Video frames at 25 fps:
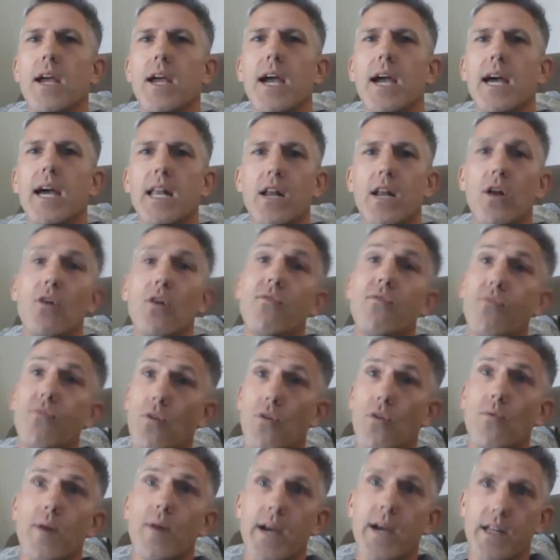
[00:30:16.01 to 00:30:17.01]
And I know
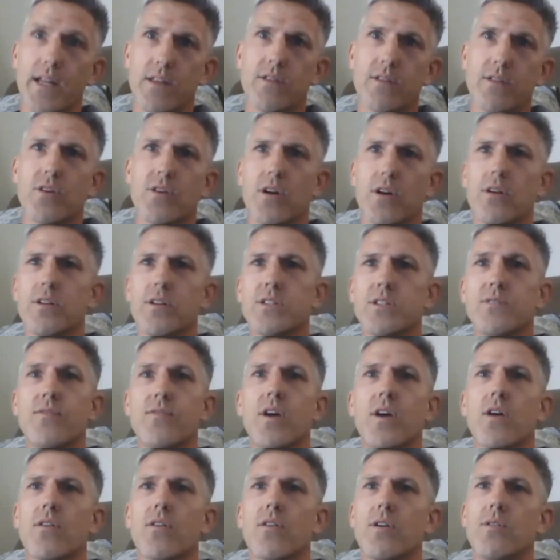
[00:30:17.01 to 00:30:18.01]
four-way, the tunnel is
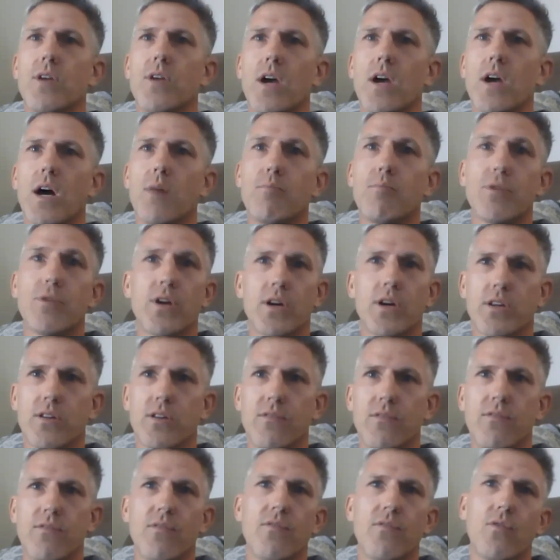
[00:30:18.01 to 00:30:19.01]
very
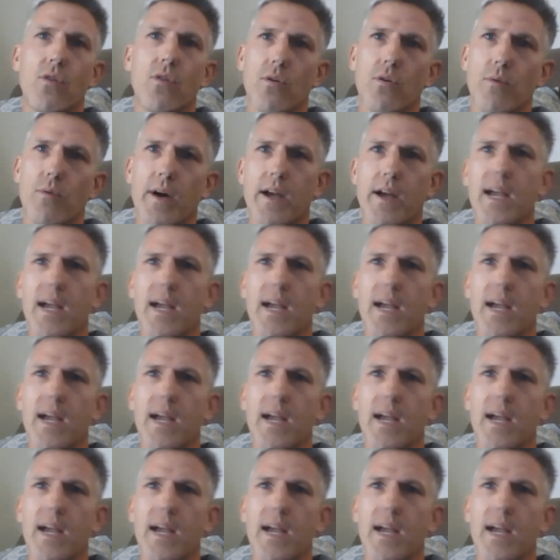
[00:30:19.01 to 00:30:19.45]
productive for four-way.